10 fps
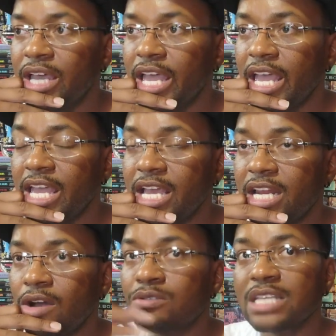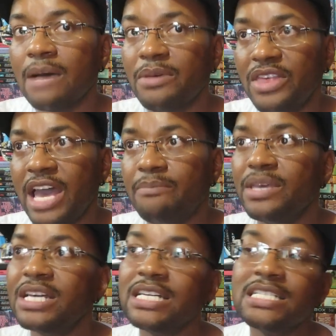And on top of that,
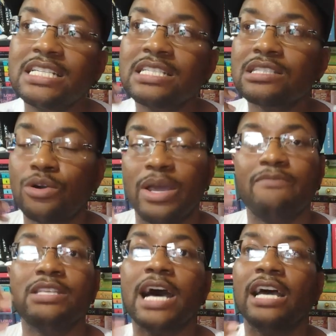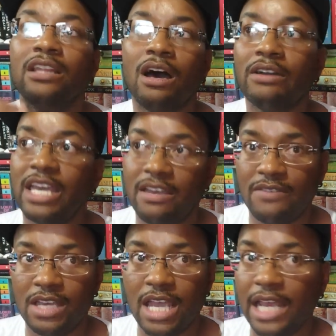because it is so dialogue
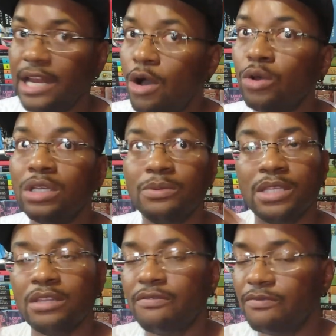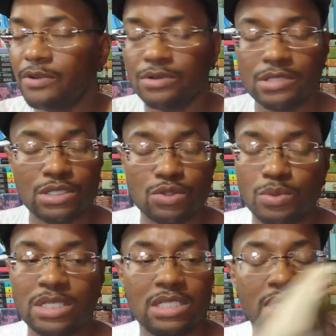heavy and only within the first
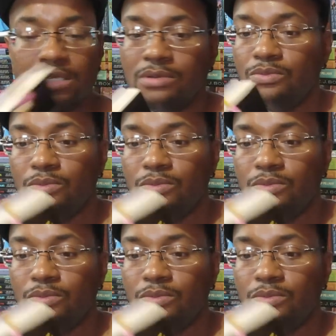20,